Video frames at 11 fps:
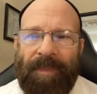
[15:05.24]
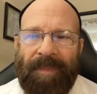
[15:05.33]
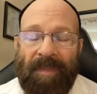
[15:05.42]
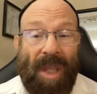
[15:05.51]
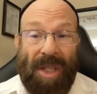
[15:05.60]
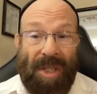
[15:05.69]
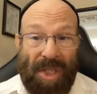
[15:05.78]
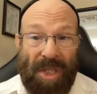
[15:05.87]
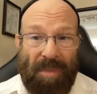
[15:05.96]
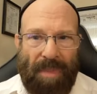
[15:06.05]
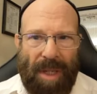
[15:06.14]
The
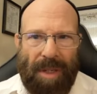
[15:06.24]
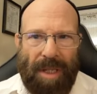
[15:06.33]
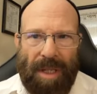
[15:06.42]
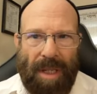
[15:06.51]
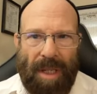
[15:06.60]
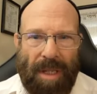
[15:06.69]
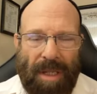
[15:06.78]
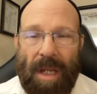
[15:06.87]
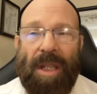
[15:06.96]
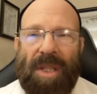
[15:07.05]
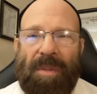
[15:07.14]
conspiracy,
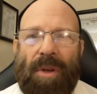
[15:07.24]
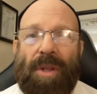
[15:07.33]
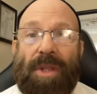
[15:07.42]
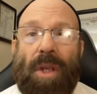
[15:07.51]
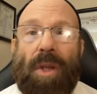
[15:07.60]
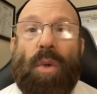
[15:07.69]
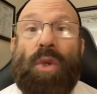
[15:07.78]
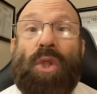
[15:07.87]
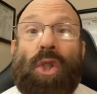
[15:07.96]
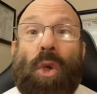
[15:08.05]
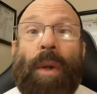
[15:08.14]
who's
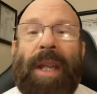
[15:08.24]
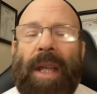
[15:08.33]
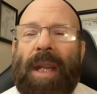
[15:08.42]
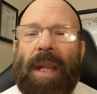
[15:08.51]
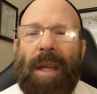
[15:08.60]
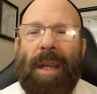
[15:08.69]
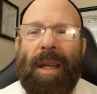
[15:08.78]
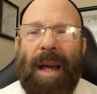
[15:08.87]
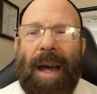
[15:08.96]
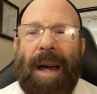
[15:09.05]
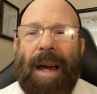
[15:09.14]
doing it?
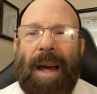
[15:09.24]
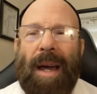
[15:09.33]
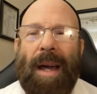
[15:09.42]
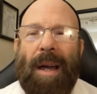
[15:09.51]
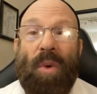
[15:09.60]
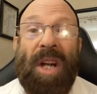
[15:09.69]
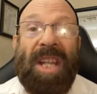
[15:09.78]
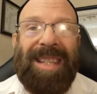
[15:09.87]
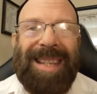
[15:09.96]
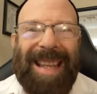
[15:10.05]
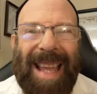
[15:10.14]

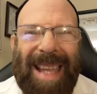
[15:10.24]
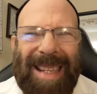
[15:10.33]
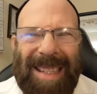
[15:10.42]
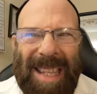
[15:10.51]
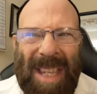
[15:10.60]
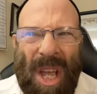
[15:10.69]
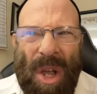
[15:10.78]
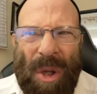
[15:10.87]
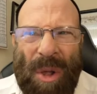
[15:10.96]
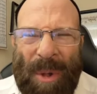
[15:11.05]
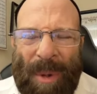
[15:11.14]
Wouldn't you like to
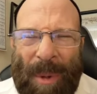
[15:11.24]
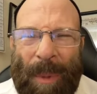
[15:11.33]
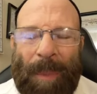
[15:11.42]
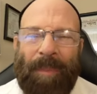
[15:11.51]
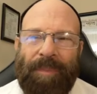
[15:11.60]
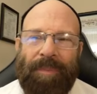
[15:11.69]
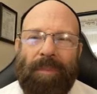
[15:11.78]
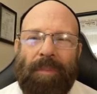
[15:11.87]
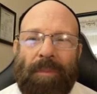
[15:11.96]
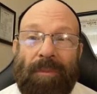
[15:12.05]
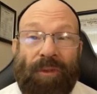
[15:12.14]
know?
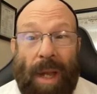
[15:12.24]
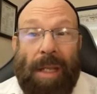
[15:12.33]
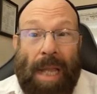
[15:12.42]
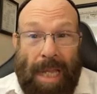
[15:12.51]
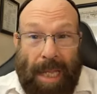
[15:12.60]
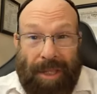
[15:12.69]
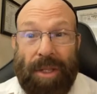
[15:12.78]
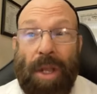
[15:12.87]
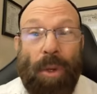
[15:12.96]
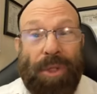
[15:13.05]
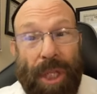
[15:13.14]
Frankly, I'd like to
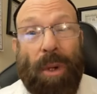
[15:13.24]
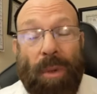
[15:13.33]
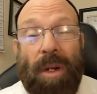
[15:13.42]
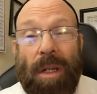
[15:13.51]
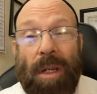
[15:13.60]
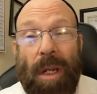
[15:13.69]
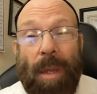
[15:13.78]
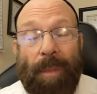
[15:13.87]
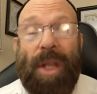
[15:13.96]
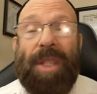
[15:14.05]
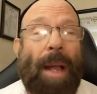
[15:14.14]
know too,
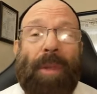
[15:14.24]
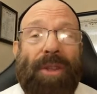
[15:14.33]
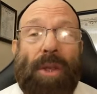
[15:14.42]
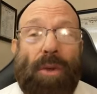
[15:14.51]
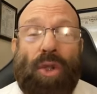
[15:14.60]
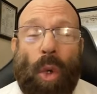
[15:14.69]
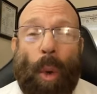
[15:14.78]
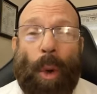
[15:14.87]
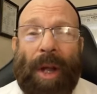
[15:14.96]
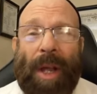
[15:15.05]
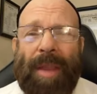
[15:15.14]
because I'm not so
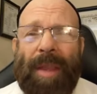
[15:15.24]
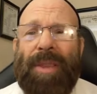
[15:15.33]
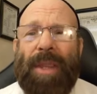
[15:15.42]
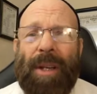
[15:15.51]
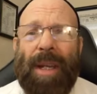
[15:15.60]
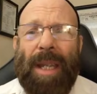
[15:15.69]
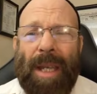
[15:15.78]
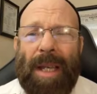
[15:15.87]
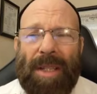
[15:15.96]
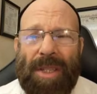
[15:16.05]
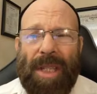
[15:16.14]
sure that there
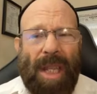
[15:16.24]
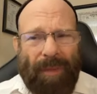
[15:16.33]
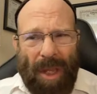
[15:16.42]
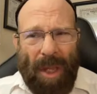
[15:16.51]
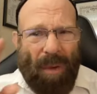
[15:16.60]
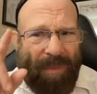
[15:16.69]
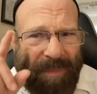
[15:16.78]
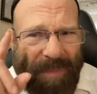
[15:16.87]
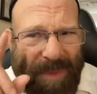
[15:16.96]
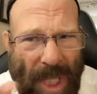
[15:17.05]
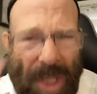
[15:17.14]
is, even though
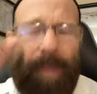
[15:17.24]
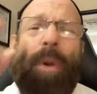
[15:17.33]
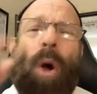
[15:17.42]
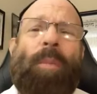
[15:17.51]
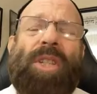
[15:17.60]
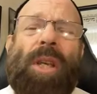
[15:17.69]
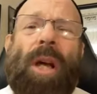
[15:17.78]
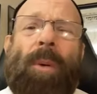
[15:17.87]
just moments ago